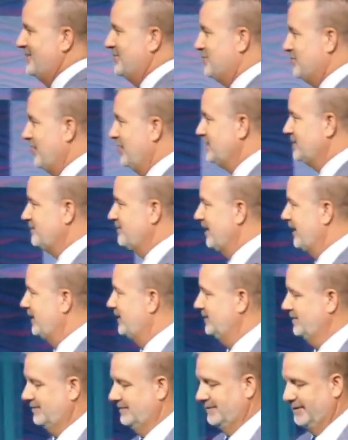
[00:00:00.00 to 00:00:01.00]
trust me.
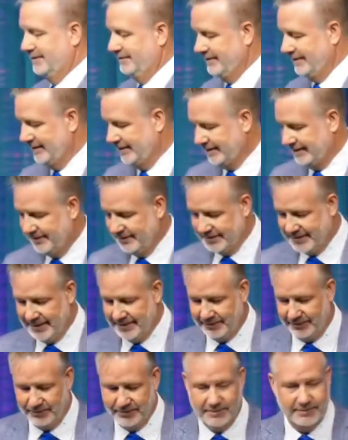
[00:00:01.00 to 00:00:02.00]
I'm like, okay,
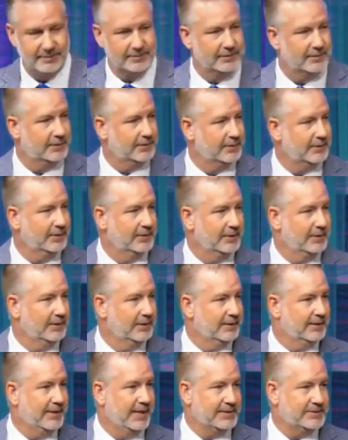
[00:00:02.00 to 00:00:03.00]
Lord,
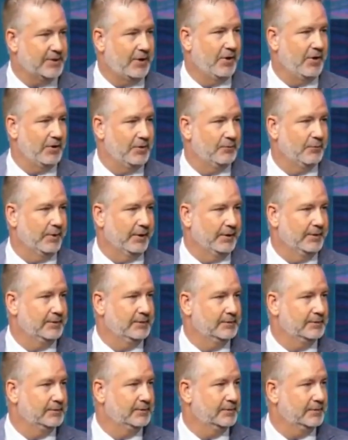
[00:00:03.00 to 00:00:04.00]
that's a hard one.
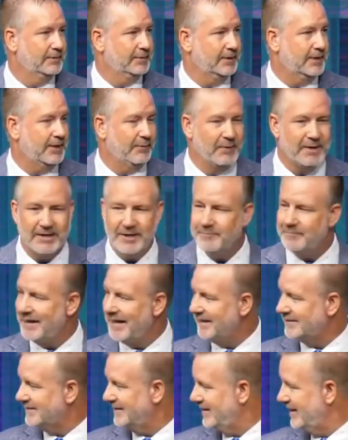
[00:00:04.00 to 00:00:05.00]
Can we come
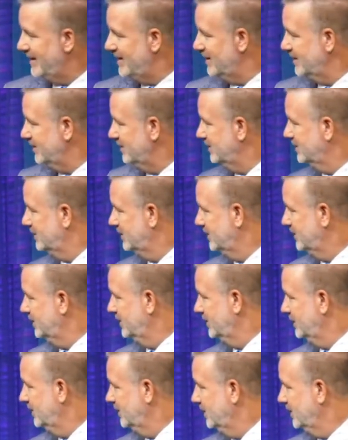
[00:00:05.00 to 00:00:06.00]
back to that?
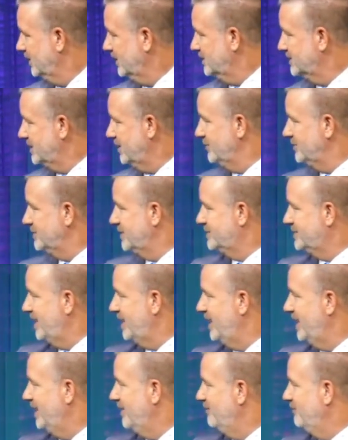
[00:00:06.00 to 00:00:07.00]
Because there was a
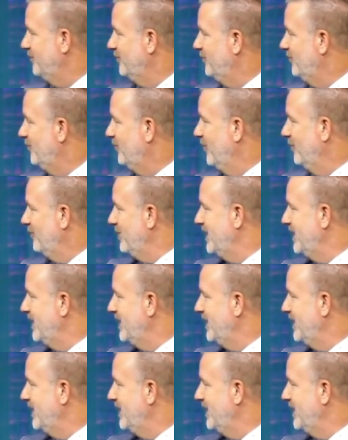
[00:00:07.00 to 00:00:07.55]
time when